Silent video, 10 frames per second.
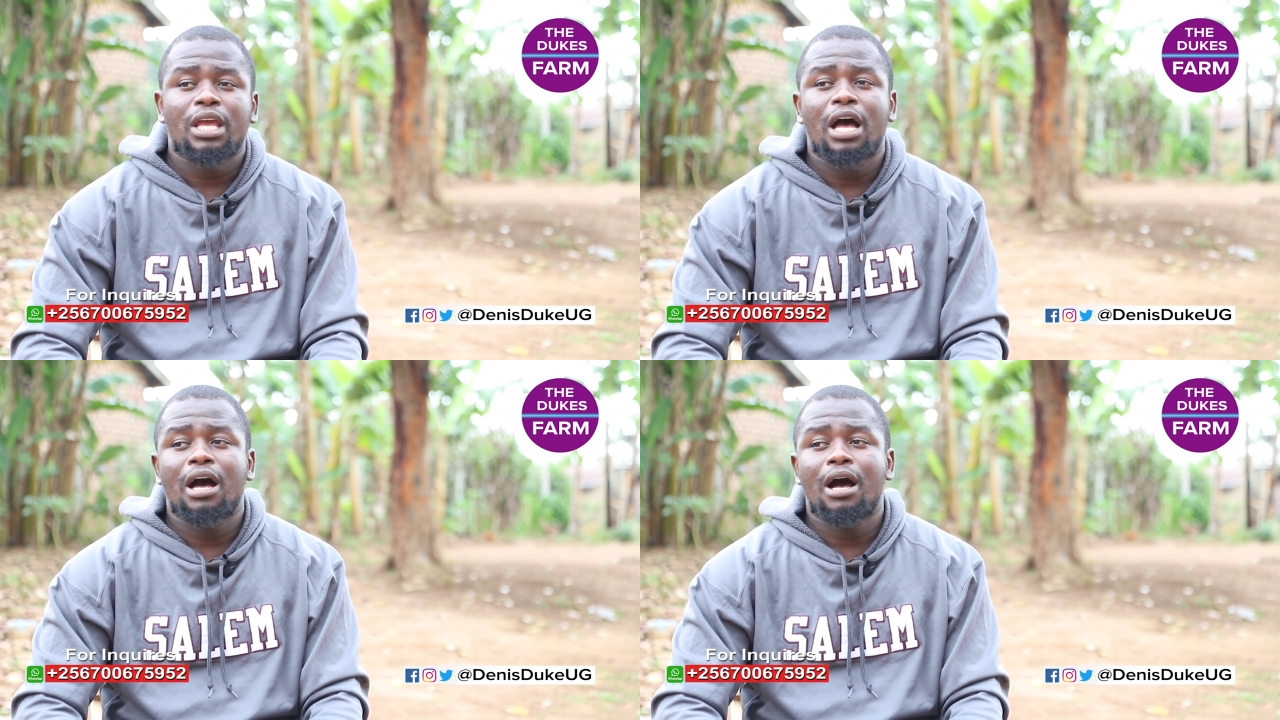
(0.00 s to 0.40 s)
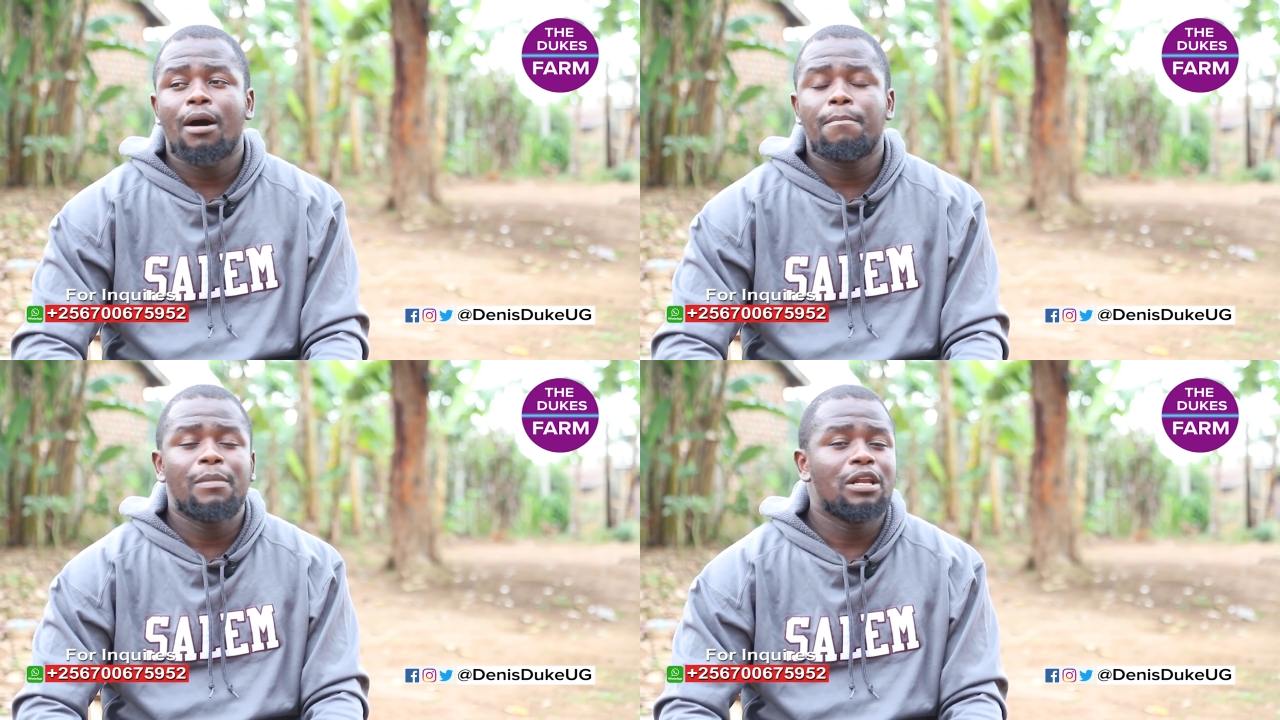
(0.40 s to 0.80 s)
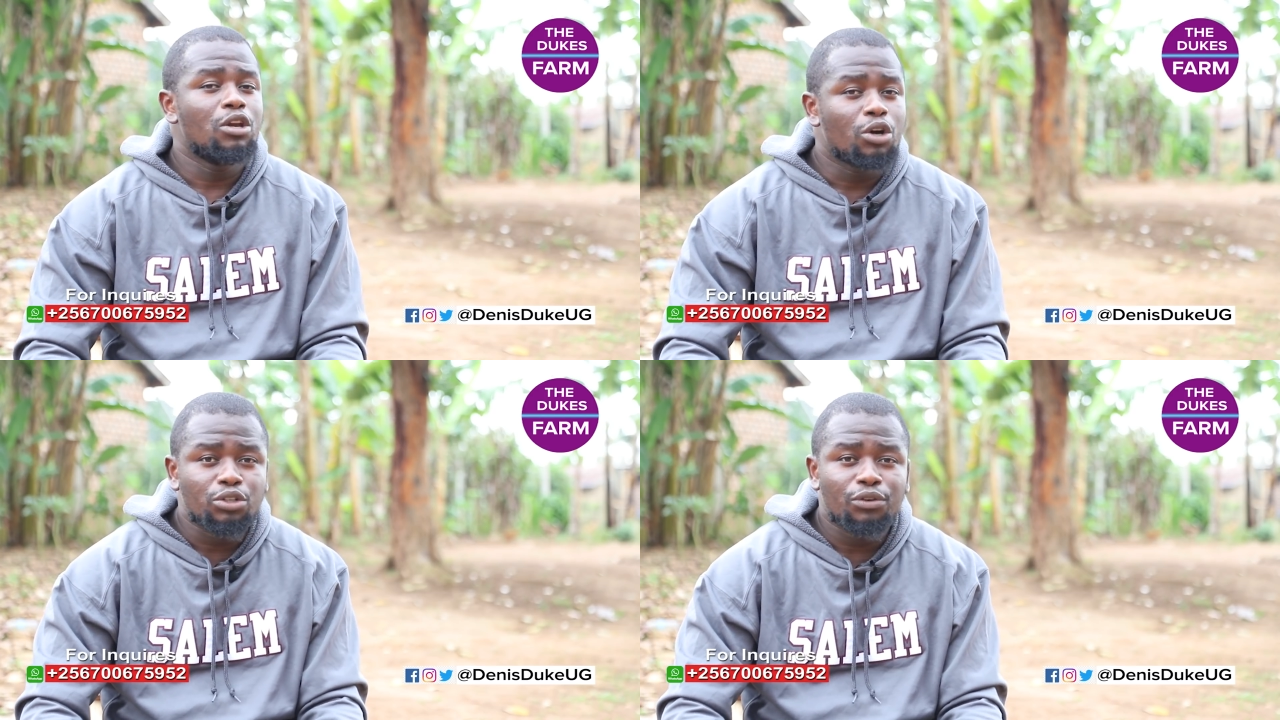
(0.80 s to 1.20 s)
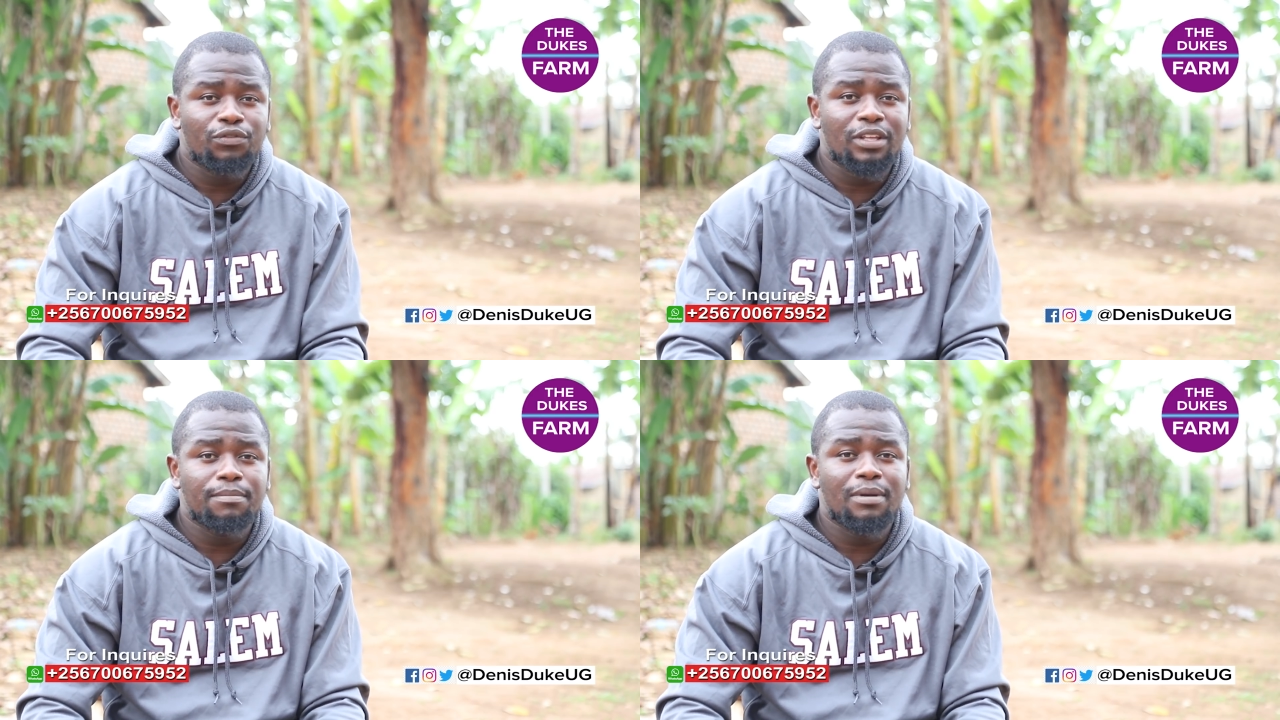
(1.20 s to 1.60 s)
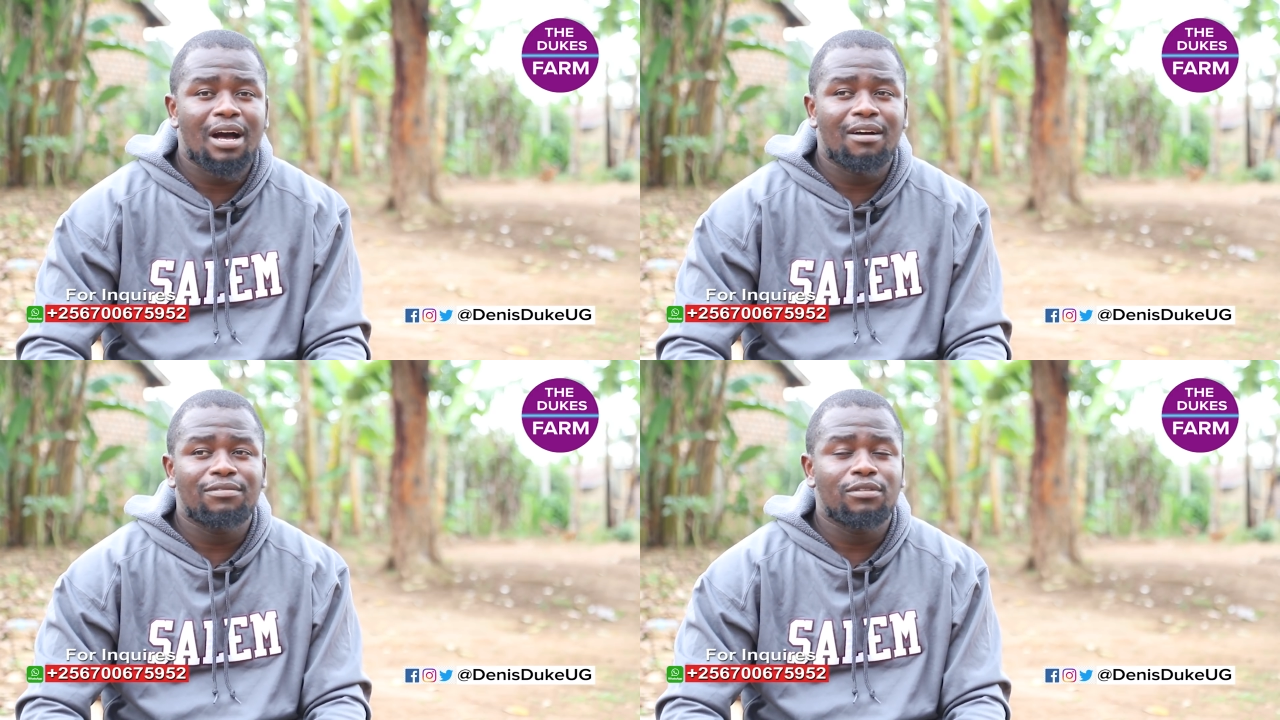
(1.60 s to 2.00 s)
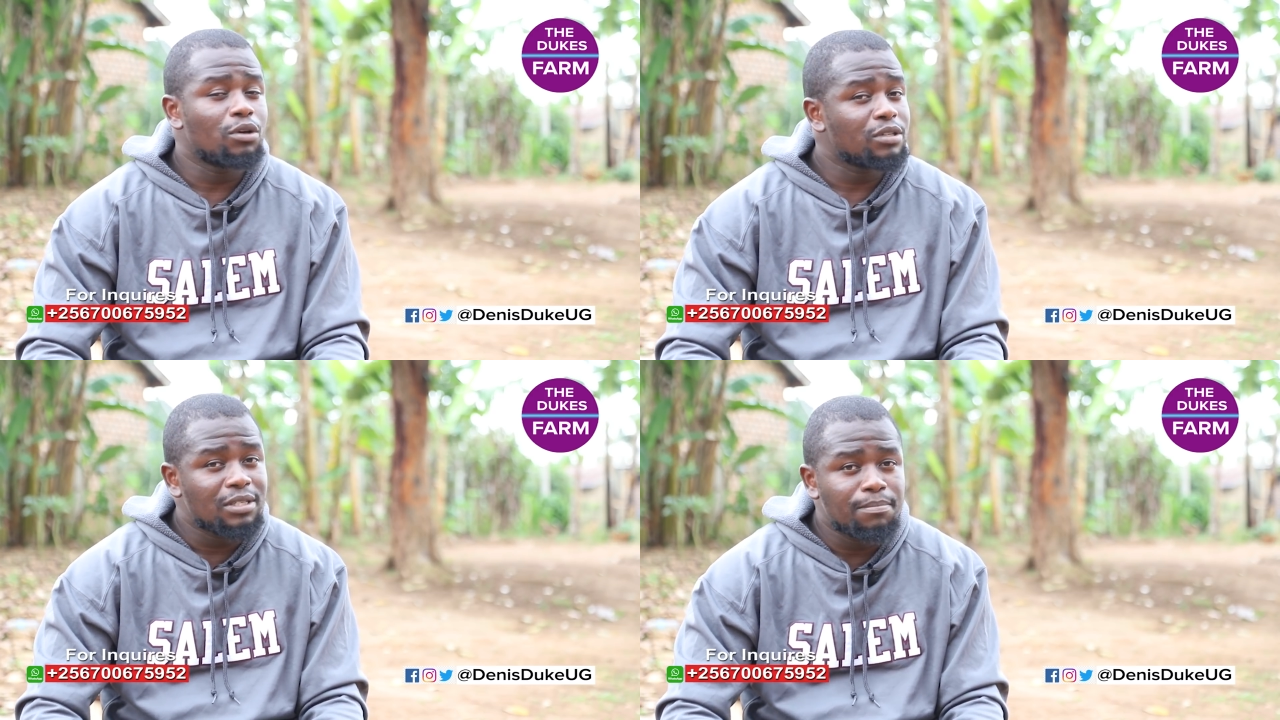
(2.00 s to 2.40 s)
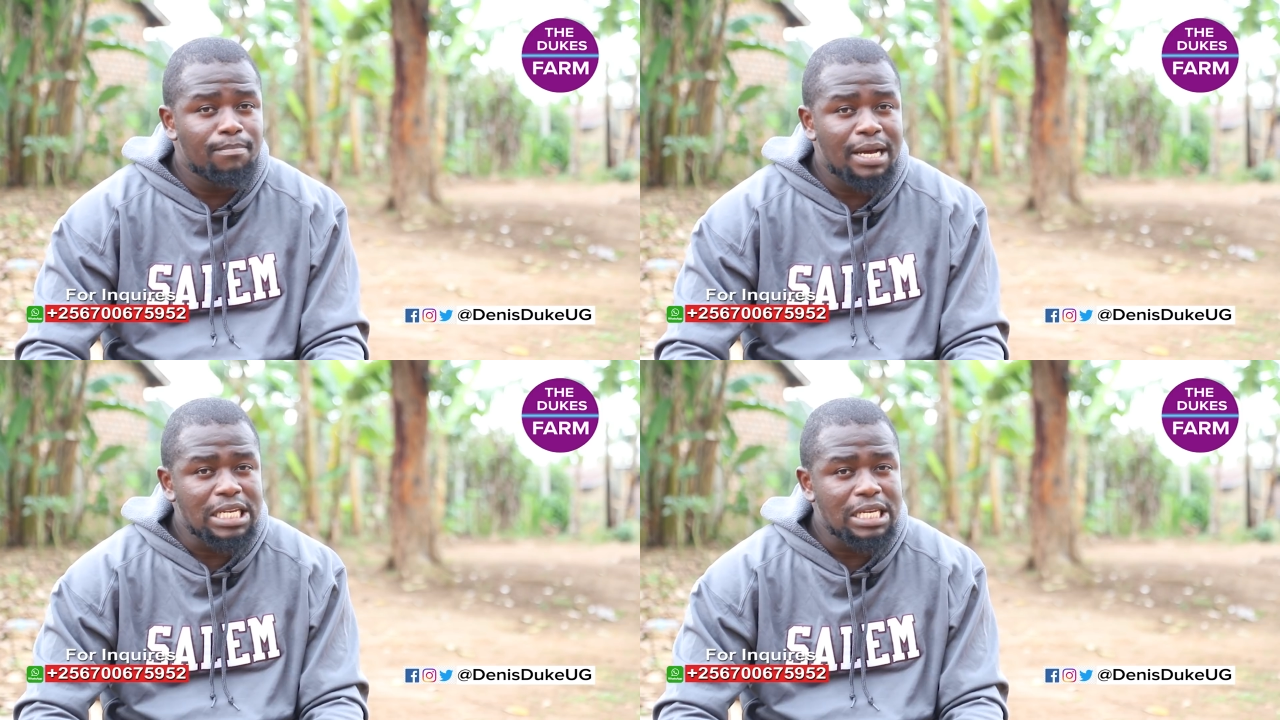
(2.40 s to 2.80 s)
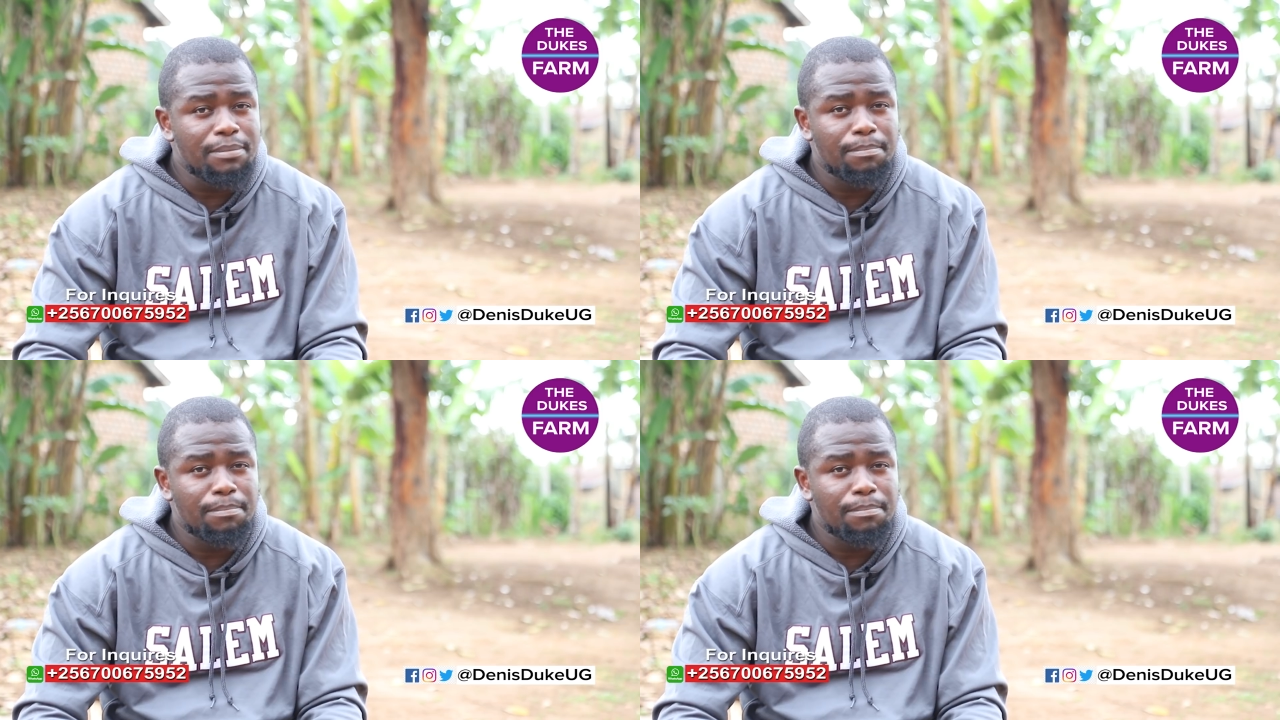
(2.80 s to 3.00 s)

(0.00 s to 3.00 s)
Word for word: Uh, a lot of them have lost money,